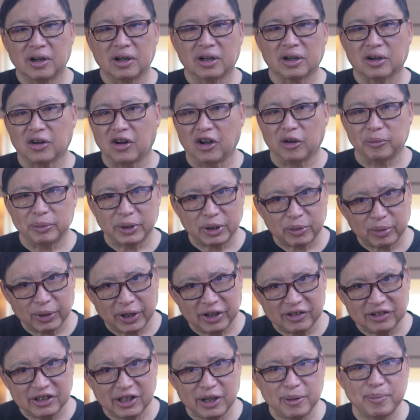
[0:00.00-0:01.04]
Call me
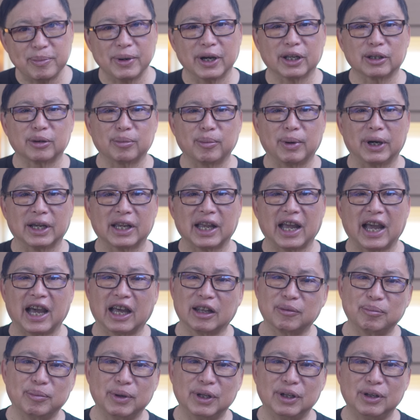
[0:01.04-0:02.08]
crazy, but my
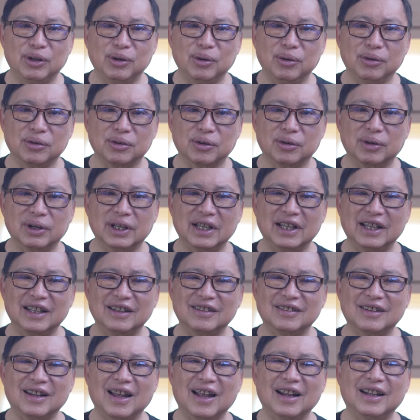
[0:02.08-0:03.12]
admin user
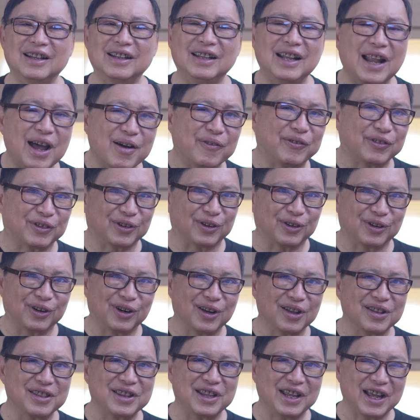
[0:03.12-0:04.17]
is never
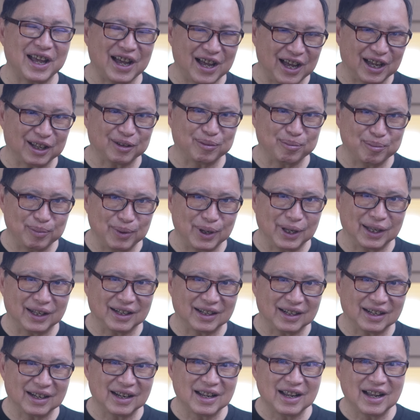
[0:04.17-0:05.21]
the
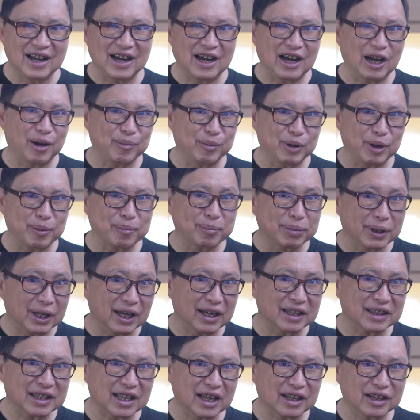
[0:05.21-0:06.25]
admin. I may
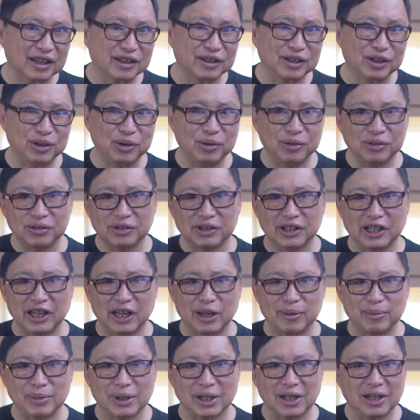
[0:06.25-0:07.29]
imply that in the
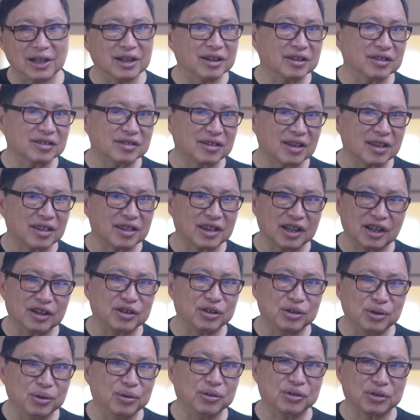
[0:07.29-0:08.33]
username and it is the
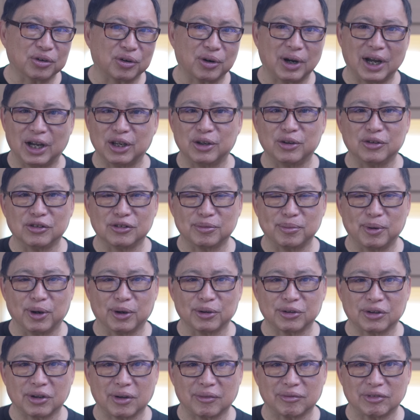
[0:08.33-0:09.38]
user I use
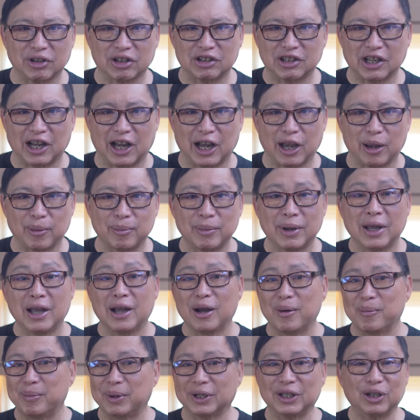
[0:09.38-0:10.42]
most of the time,
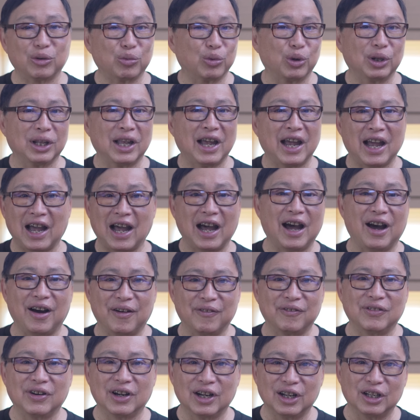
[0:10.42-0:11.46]
but it will
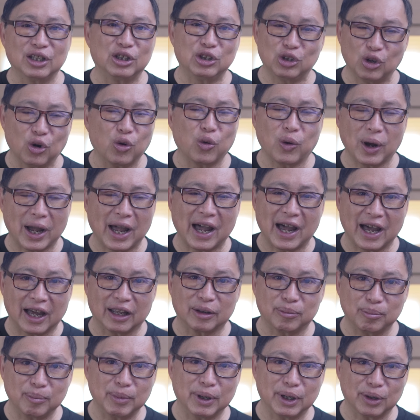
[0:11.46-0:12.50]
have no
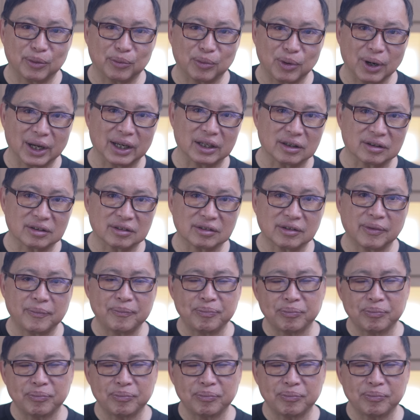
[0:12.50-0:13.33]
admin rights.